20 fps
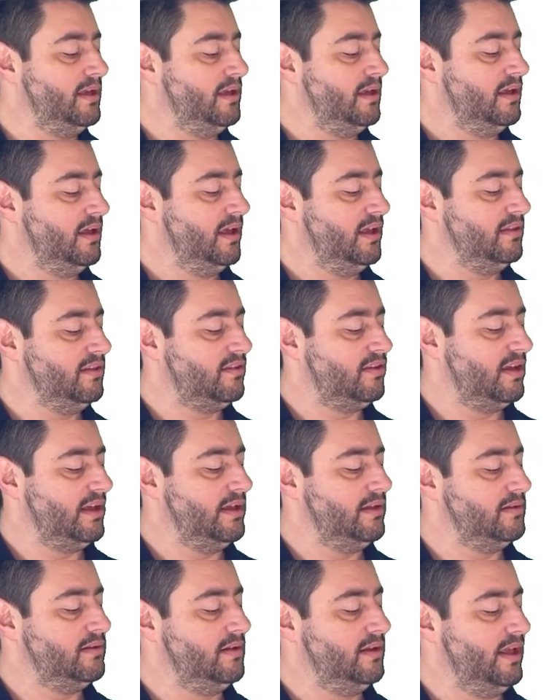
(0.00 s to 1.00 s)

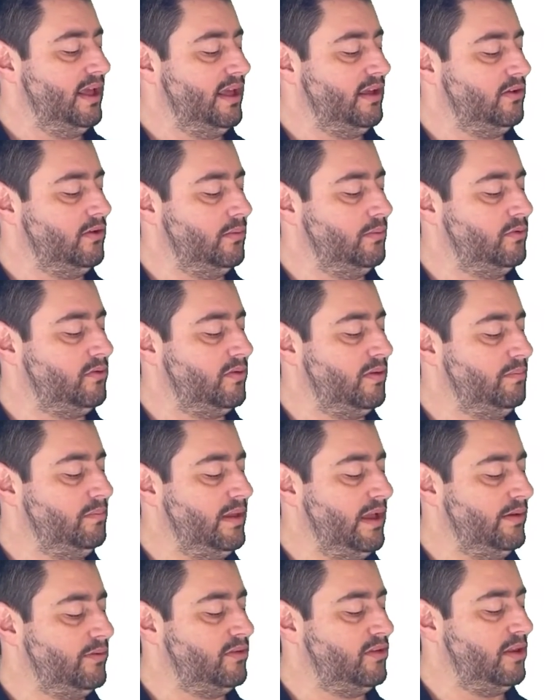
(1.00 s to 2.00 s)
until it comes
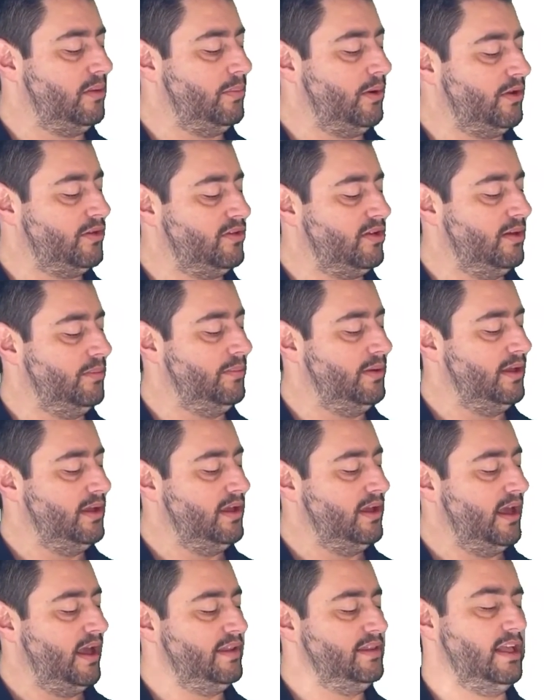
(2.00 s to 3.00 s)
down to the bottom,
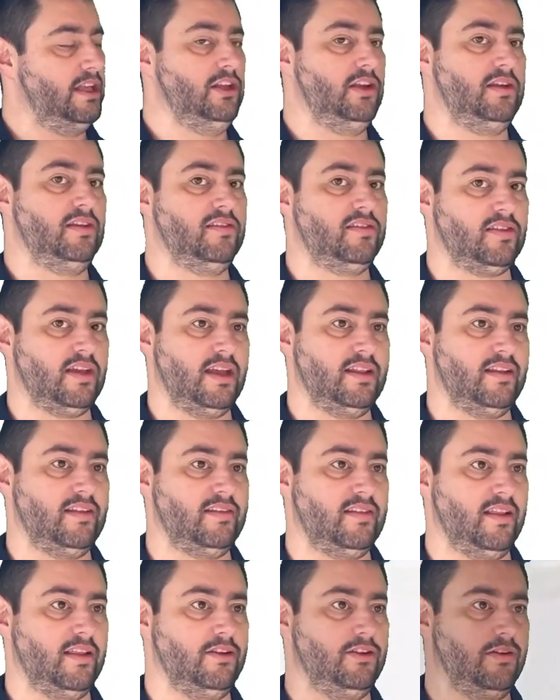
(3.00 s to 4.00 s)
and then you can slide the
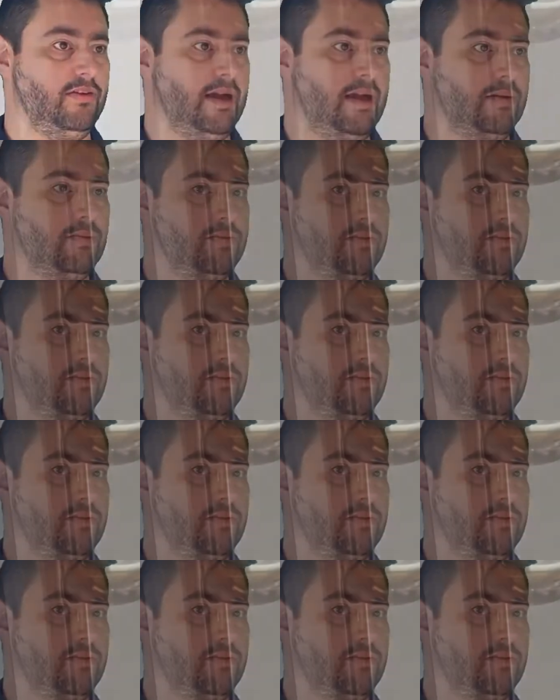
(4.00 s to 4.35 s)
cylinder out.